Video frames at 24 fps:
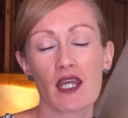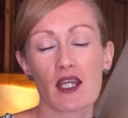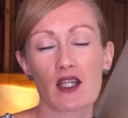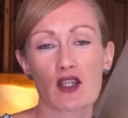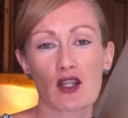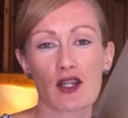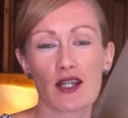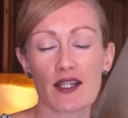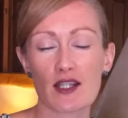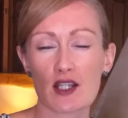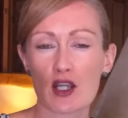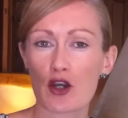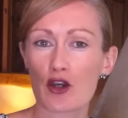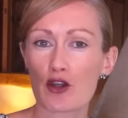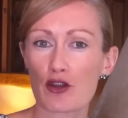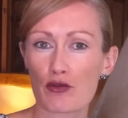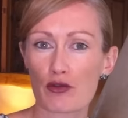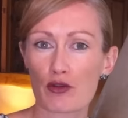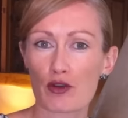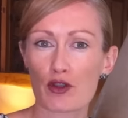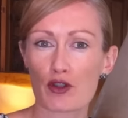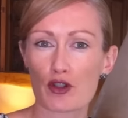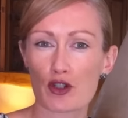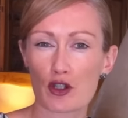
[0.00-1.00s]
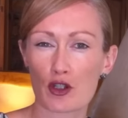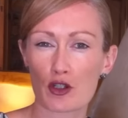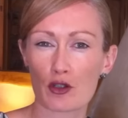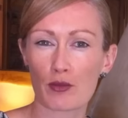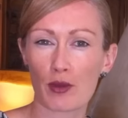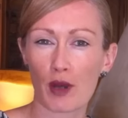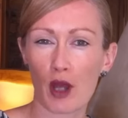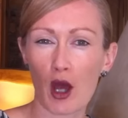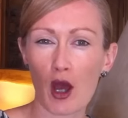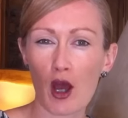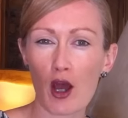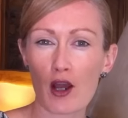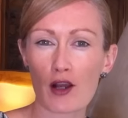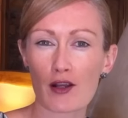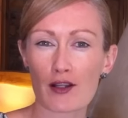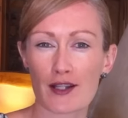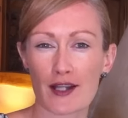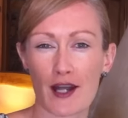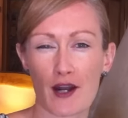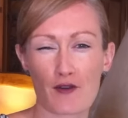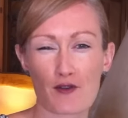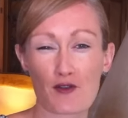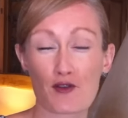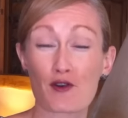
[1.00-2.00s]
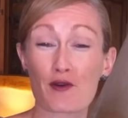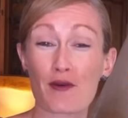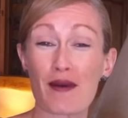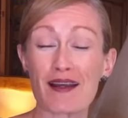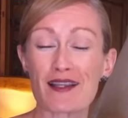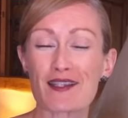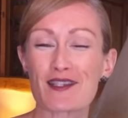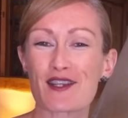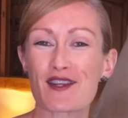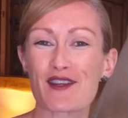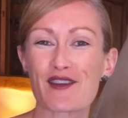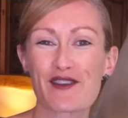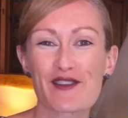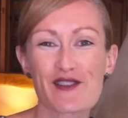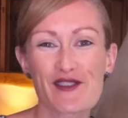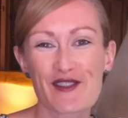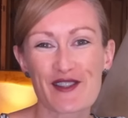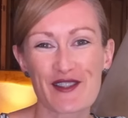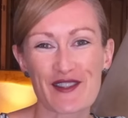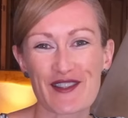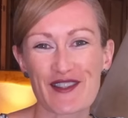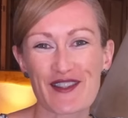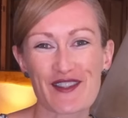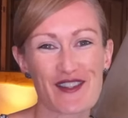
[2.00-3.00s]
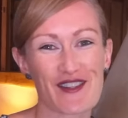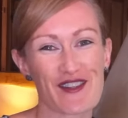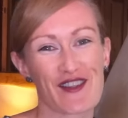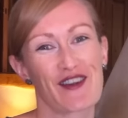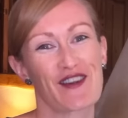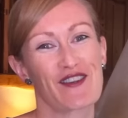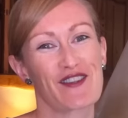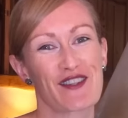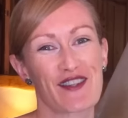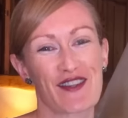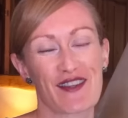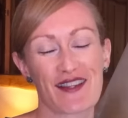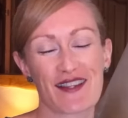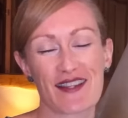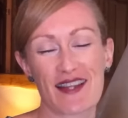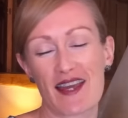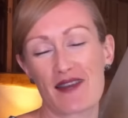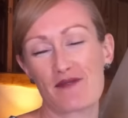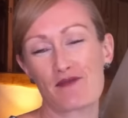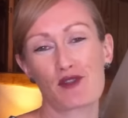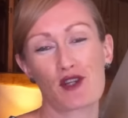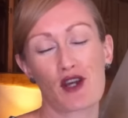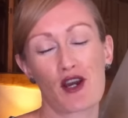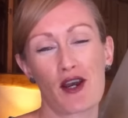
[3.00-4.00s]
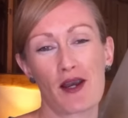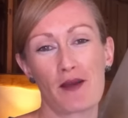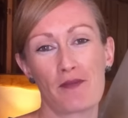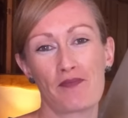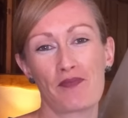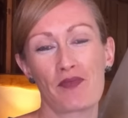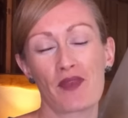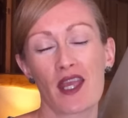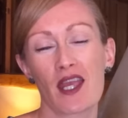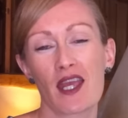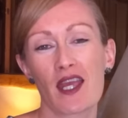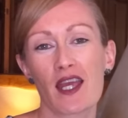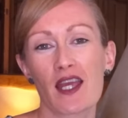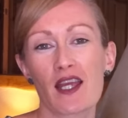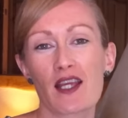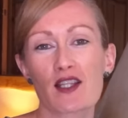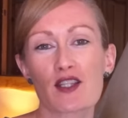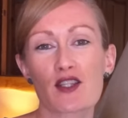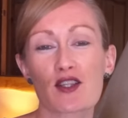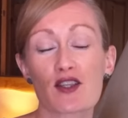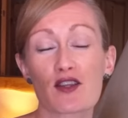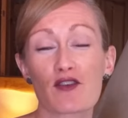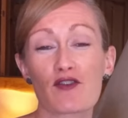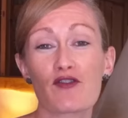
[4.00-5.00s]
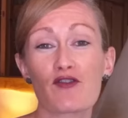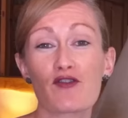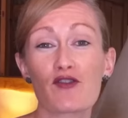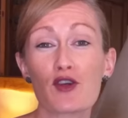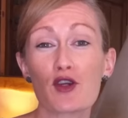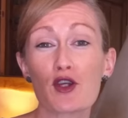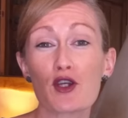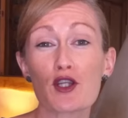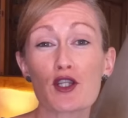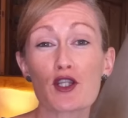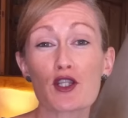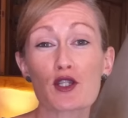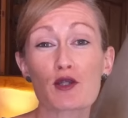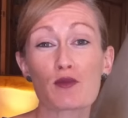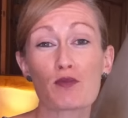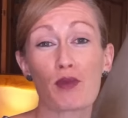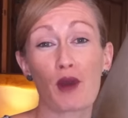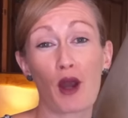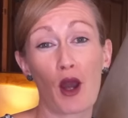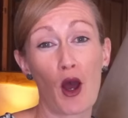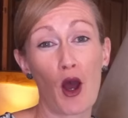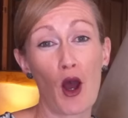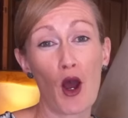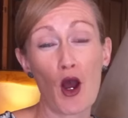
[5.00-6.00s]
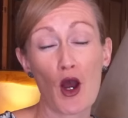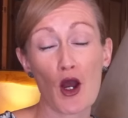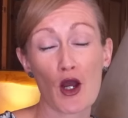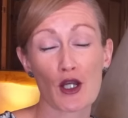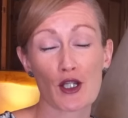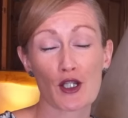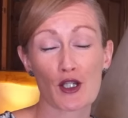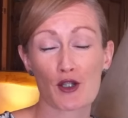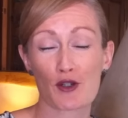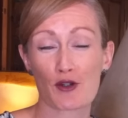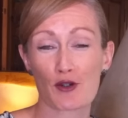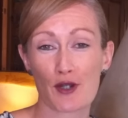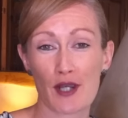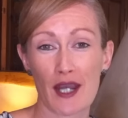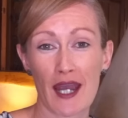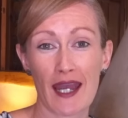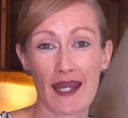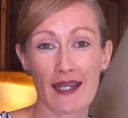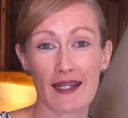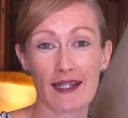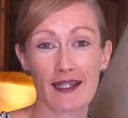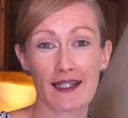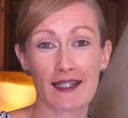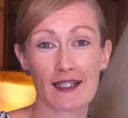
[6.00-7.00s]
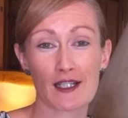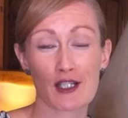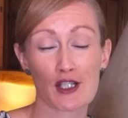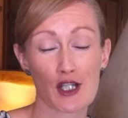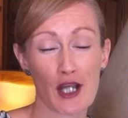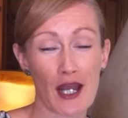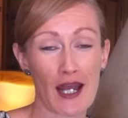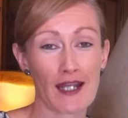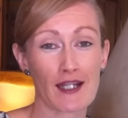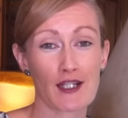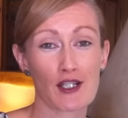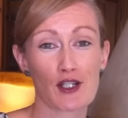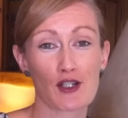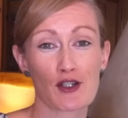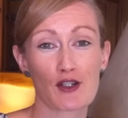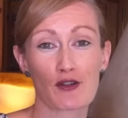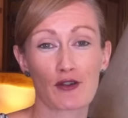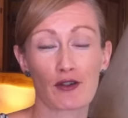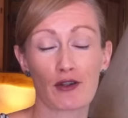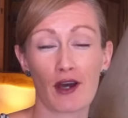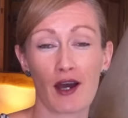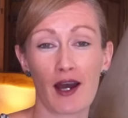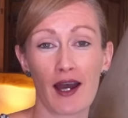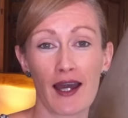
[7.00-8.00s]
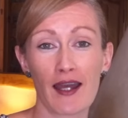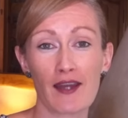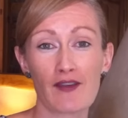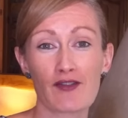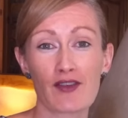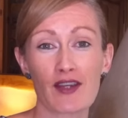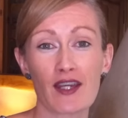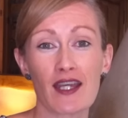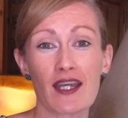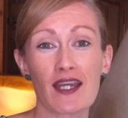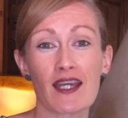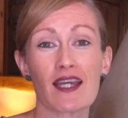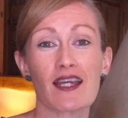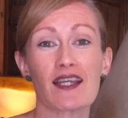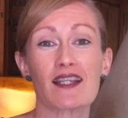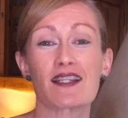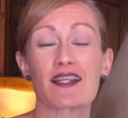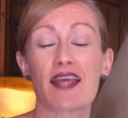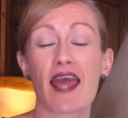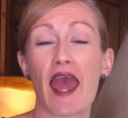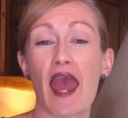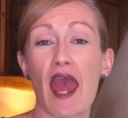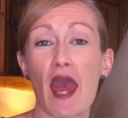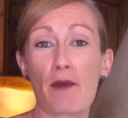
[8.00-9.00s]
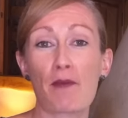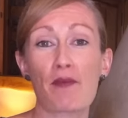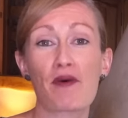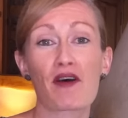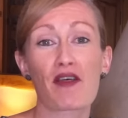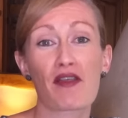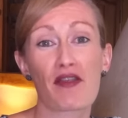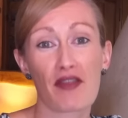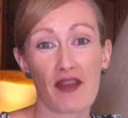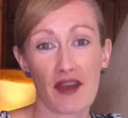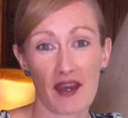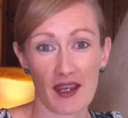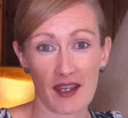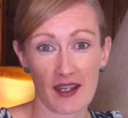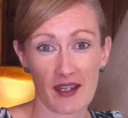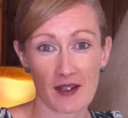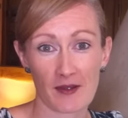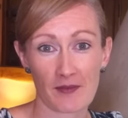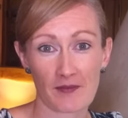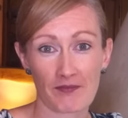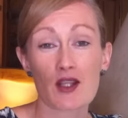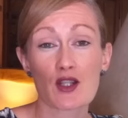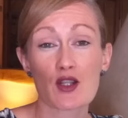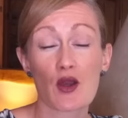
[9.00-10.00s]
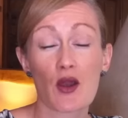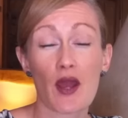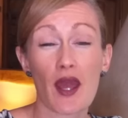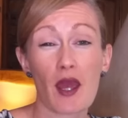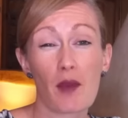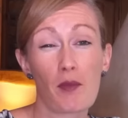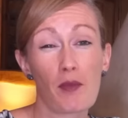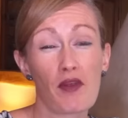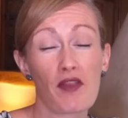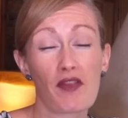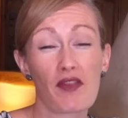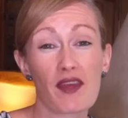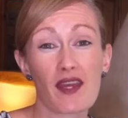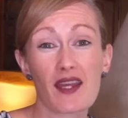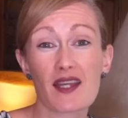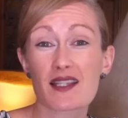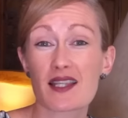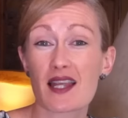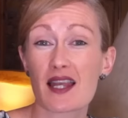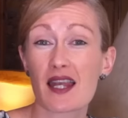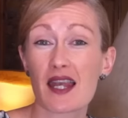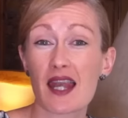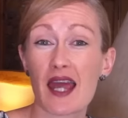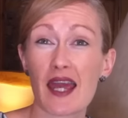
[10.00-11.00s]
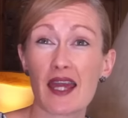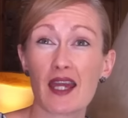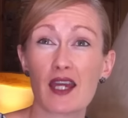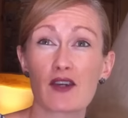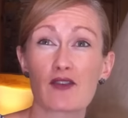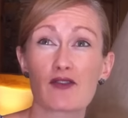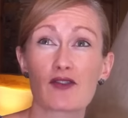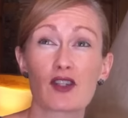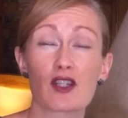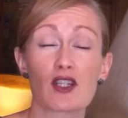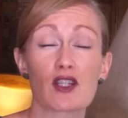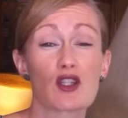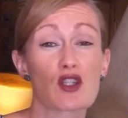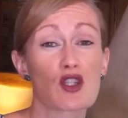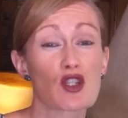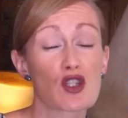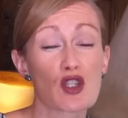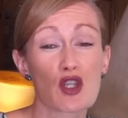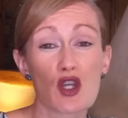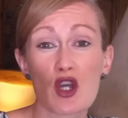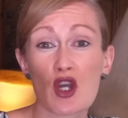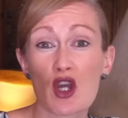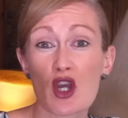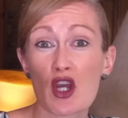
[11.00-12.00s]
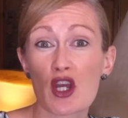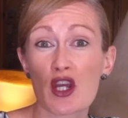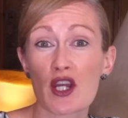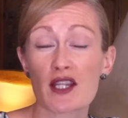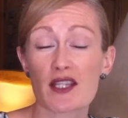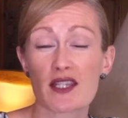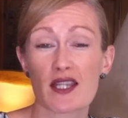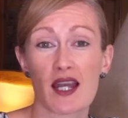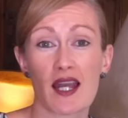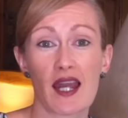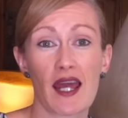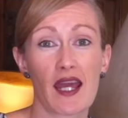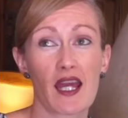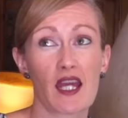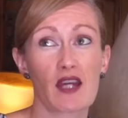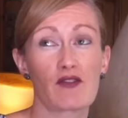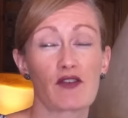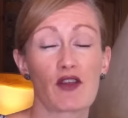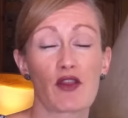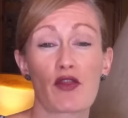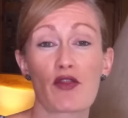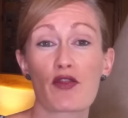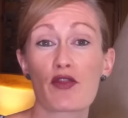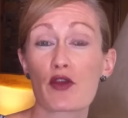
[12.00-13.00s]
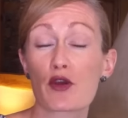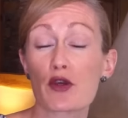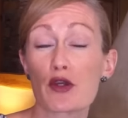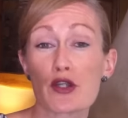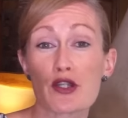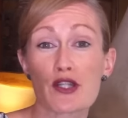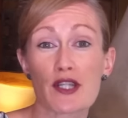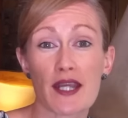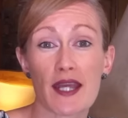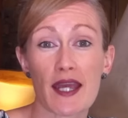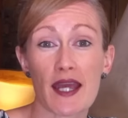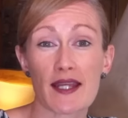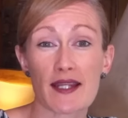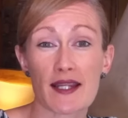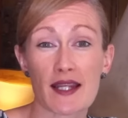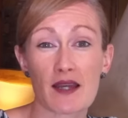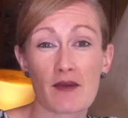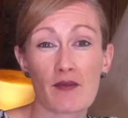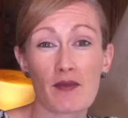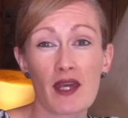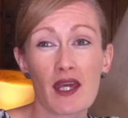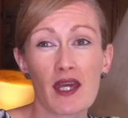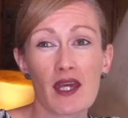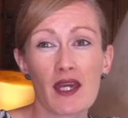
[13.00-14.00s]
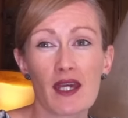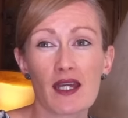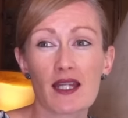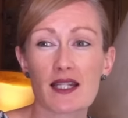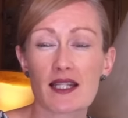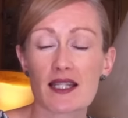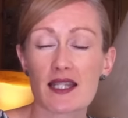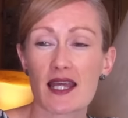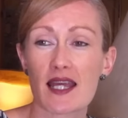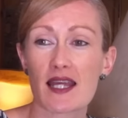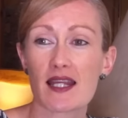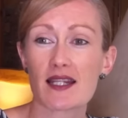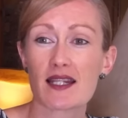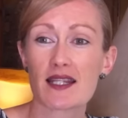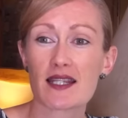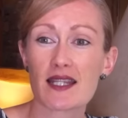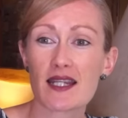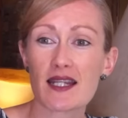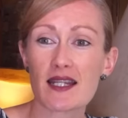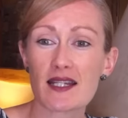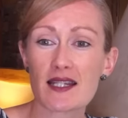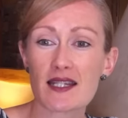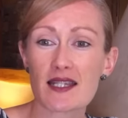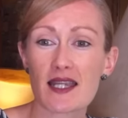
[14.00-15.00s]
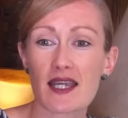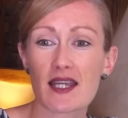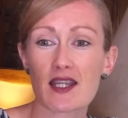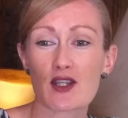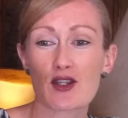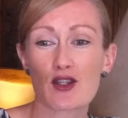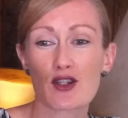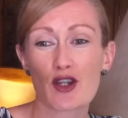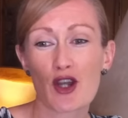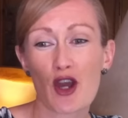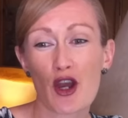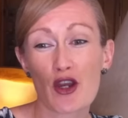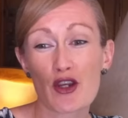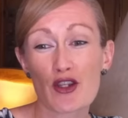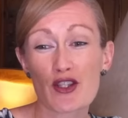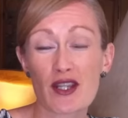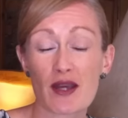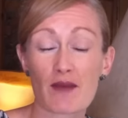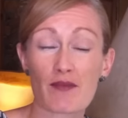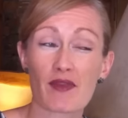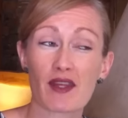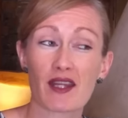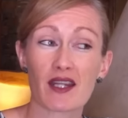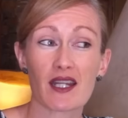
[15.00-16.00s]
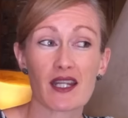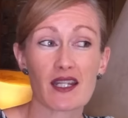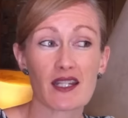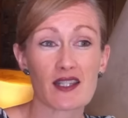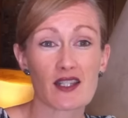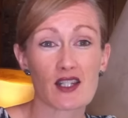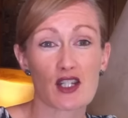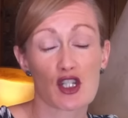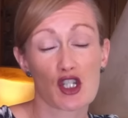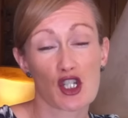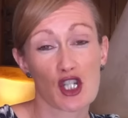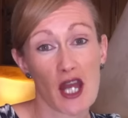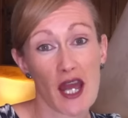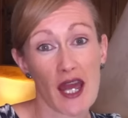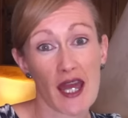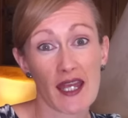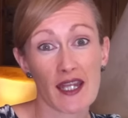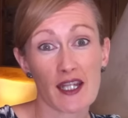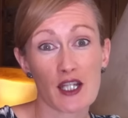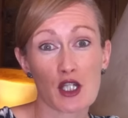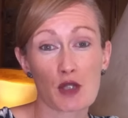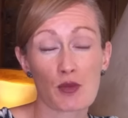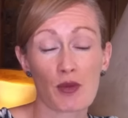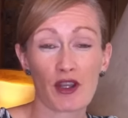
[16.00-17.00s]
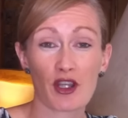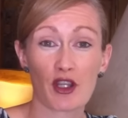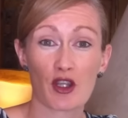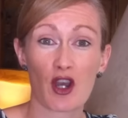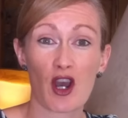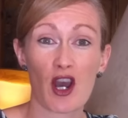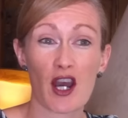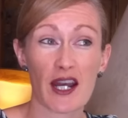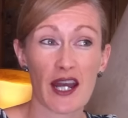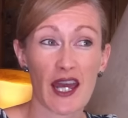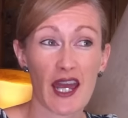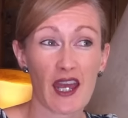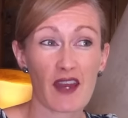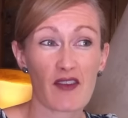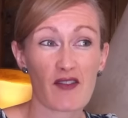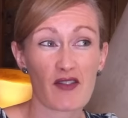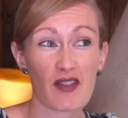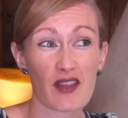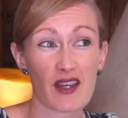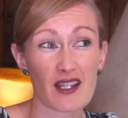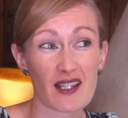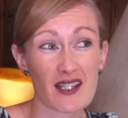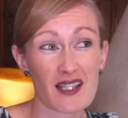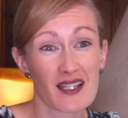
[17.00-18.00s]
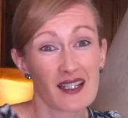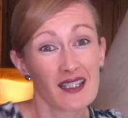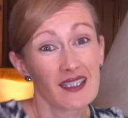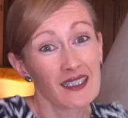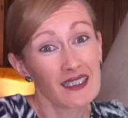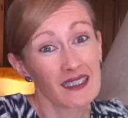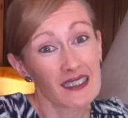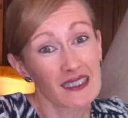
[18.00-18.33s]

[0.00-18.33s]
So let's go through the two blocks and I'll talk about solutions to those at the same time. So the first block to creating change in your life is apathy. So, apathy is a lack of concern, it's a lack of enthusiasm, it's that sense that you know something needs to change, but you kind of have this,